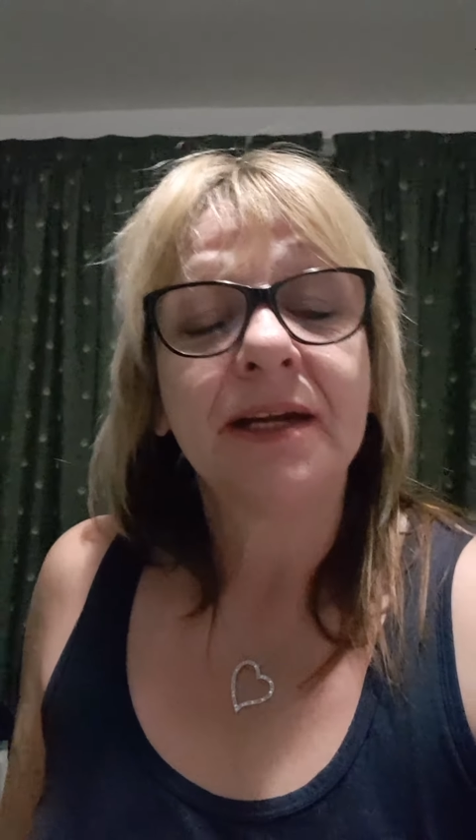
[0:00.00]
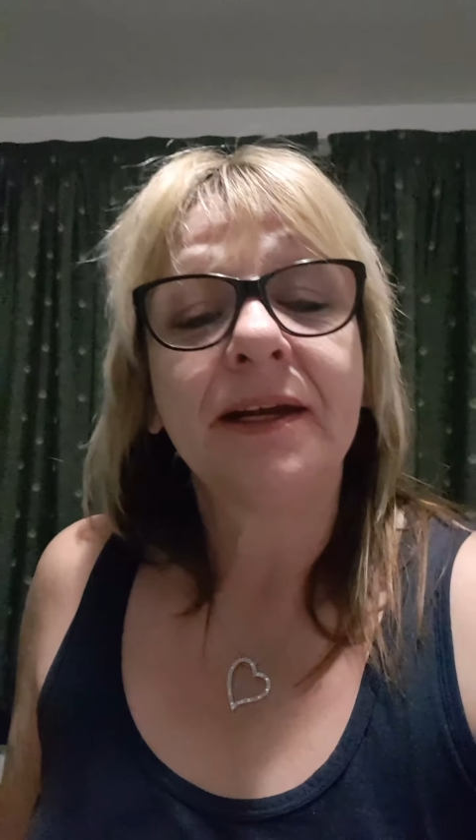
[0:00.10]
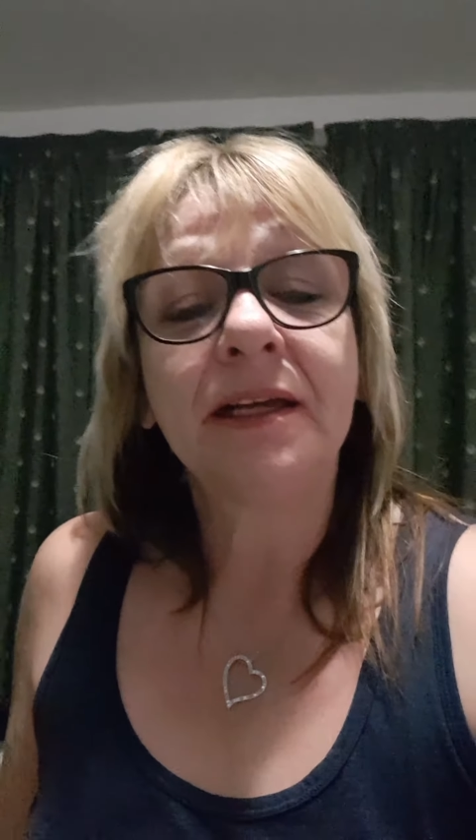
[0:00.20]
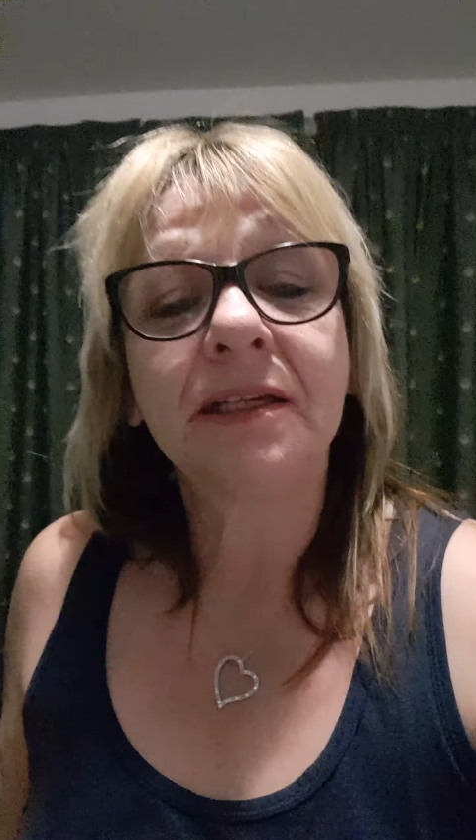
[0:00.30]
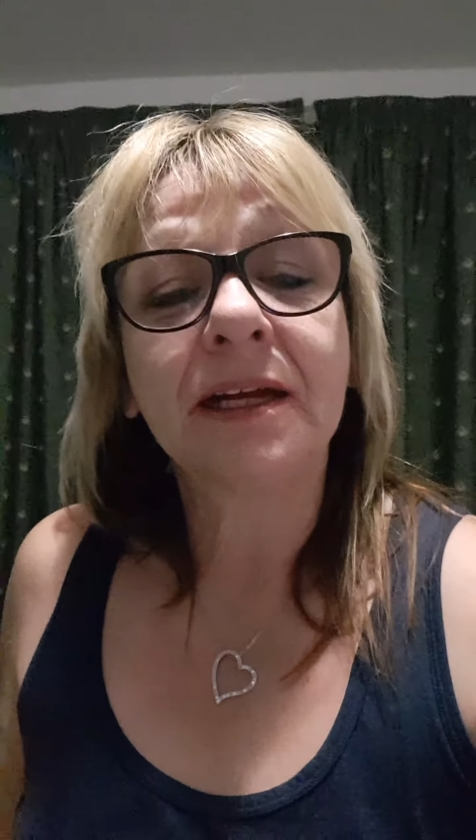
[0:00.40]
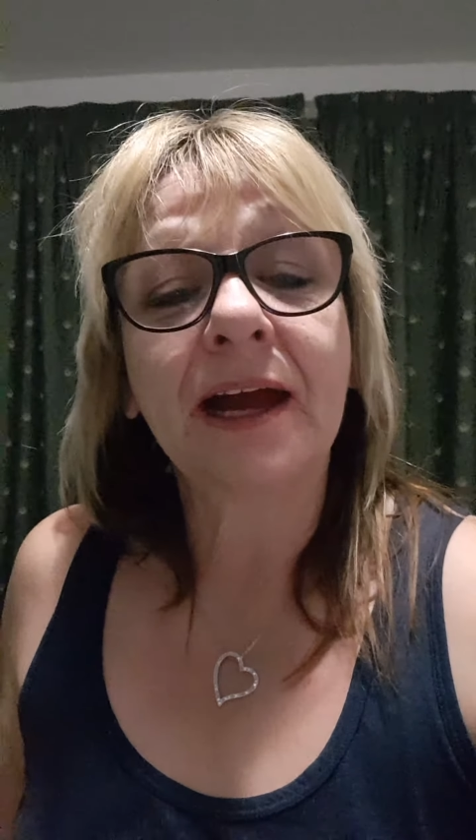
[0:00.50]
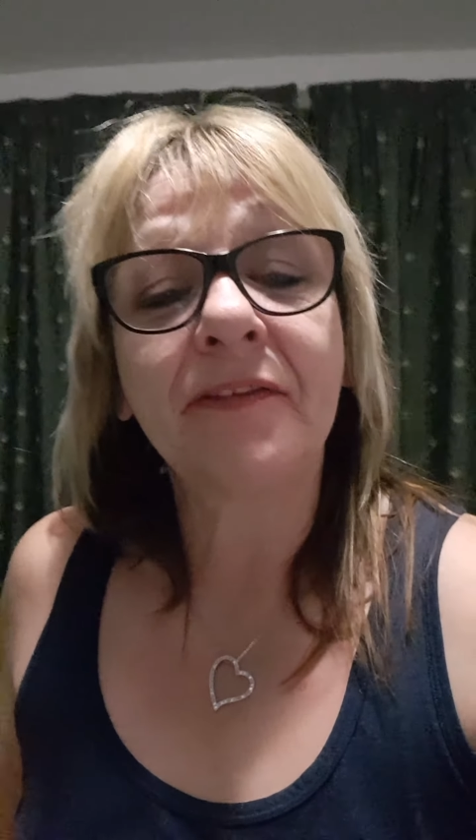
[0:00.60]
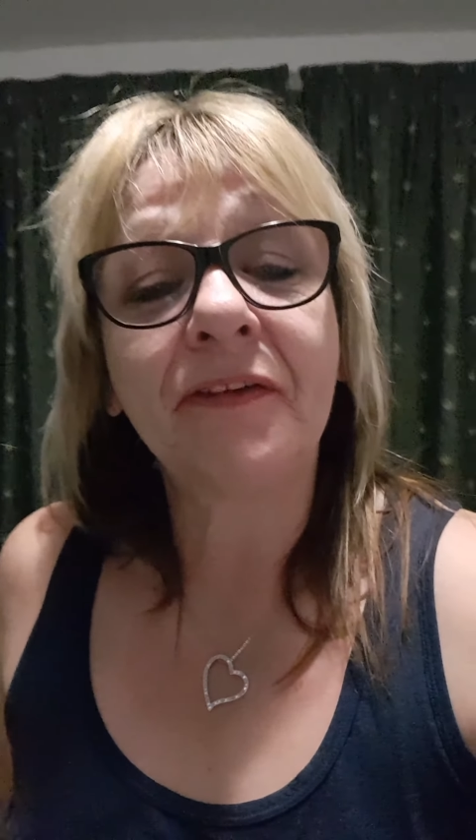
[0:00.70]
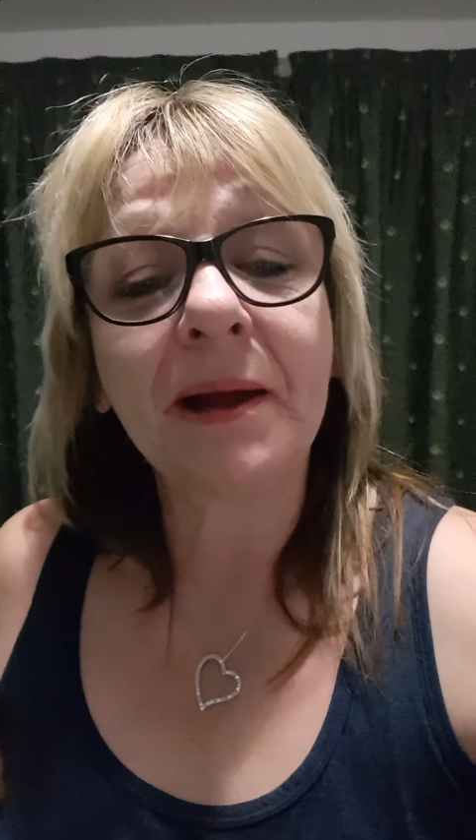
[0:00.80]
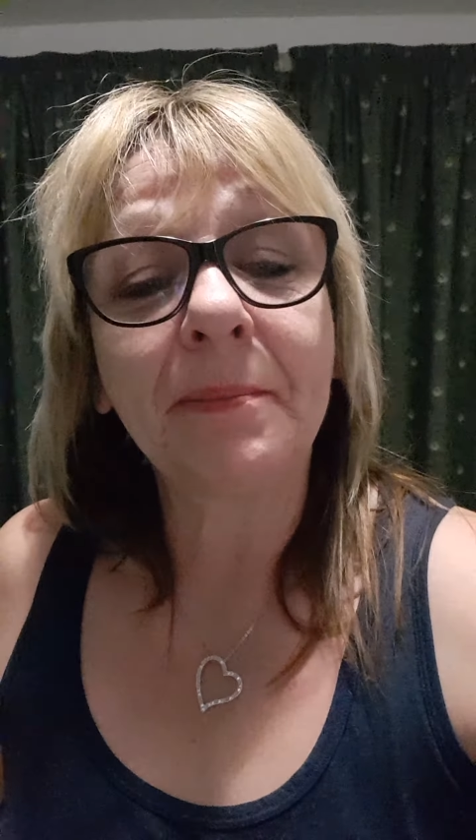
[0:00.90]
in
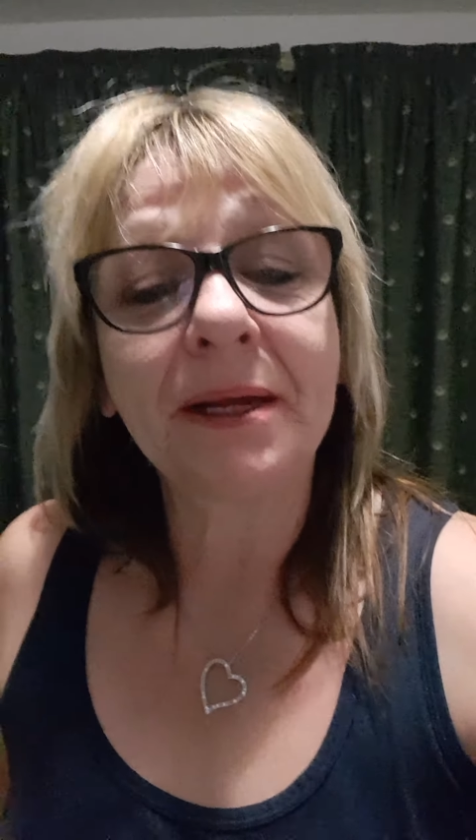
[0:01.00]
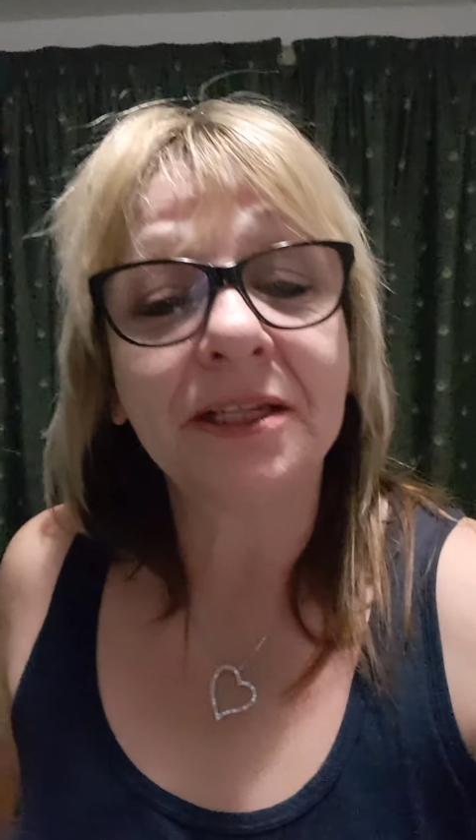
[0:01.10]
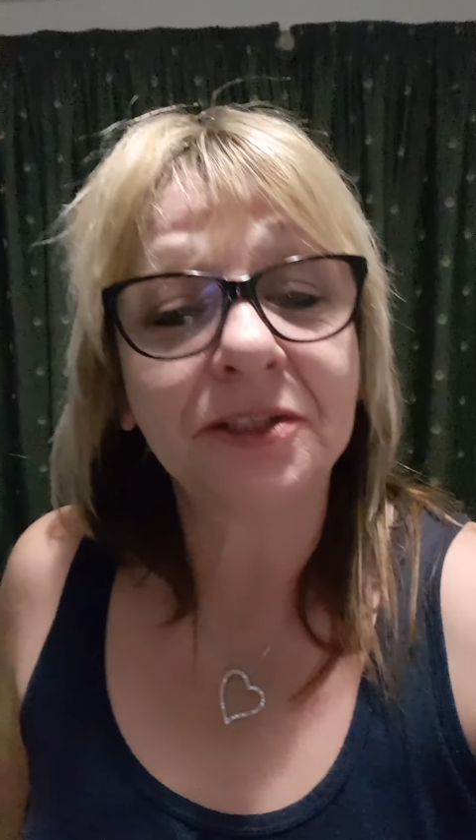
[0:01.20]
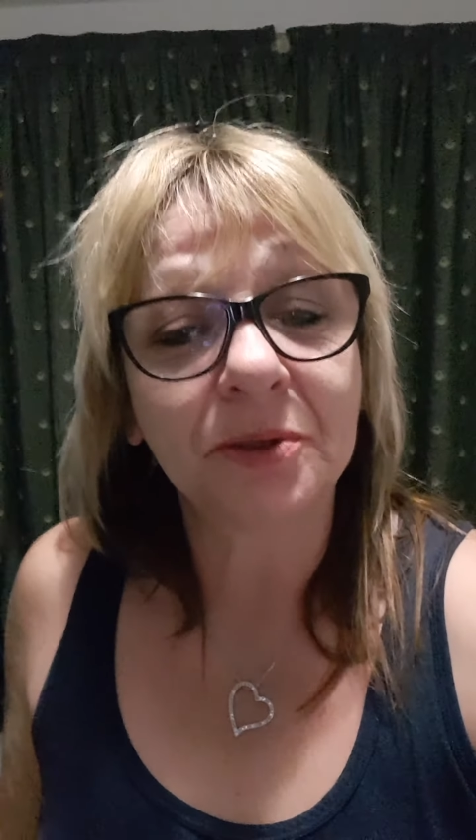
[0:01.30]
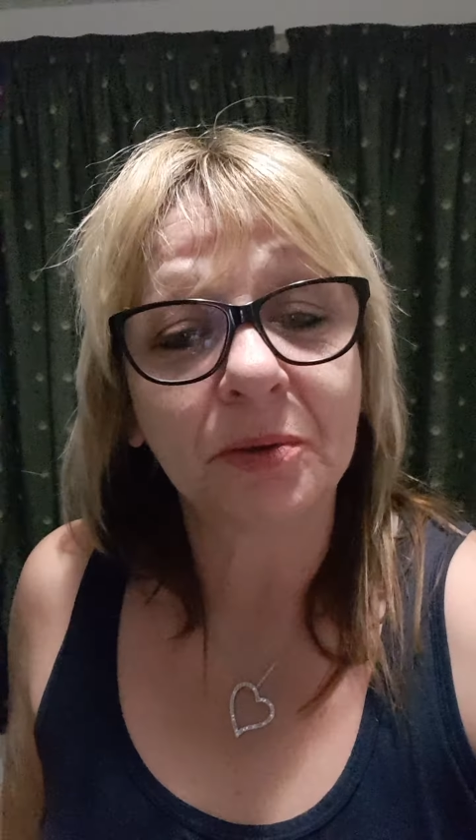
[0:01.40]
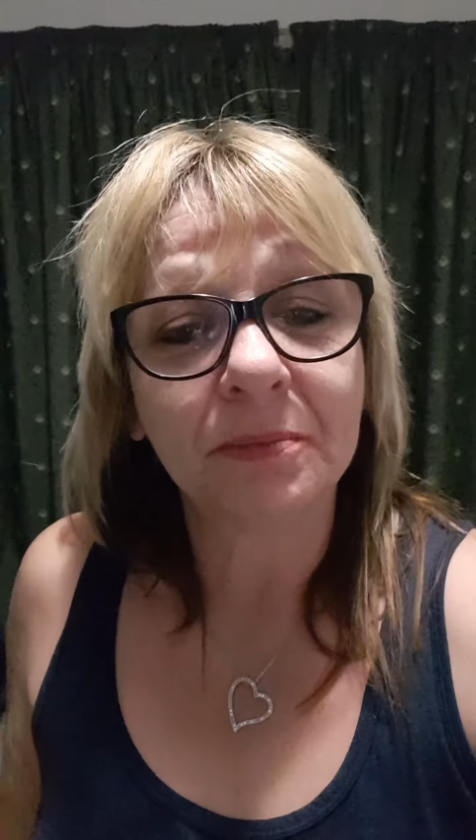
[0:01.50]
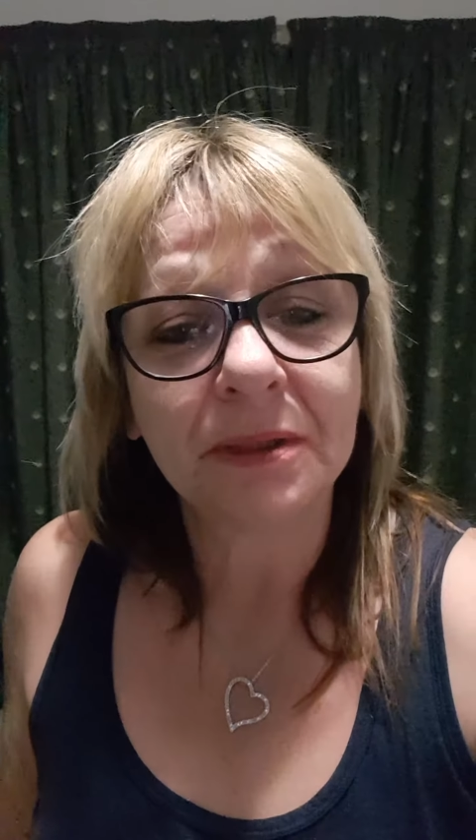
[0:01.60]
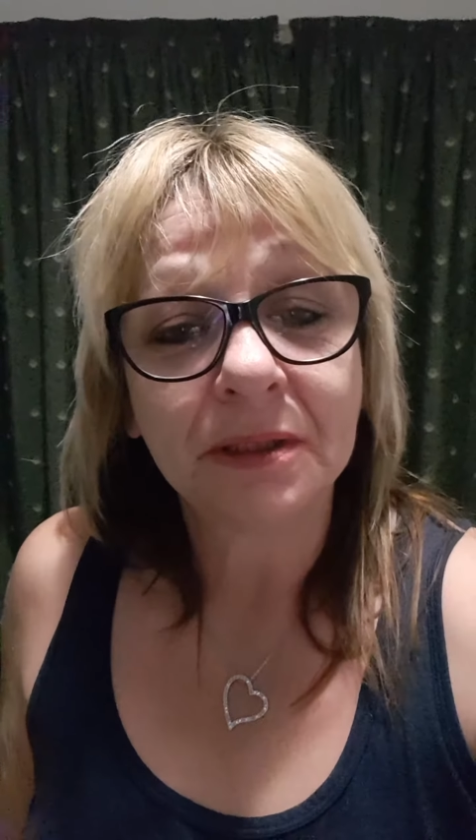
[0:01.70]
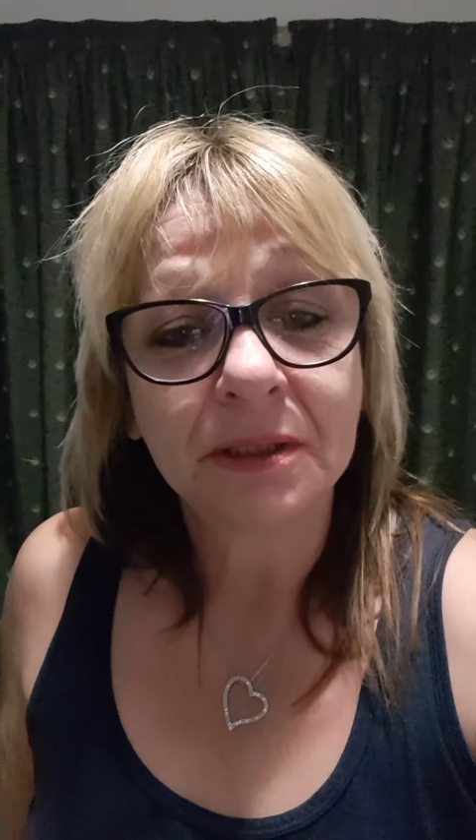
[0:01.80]
Cafe Benidorm,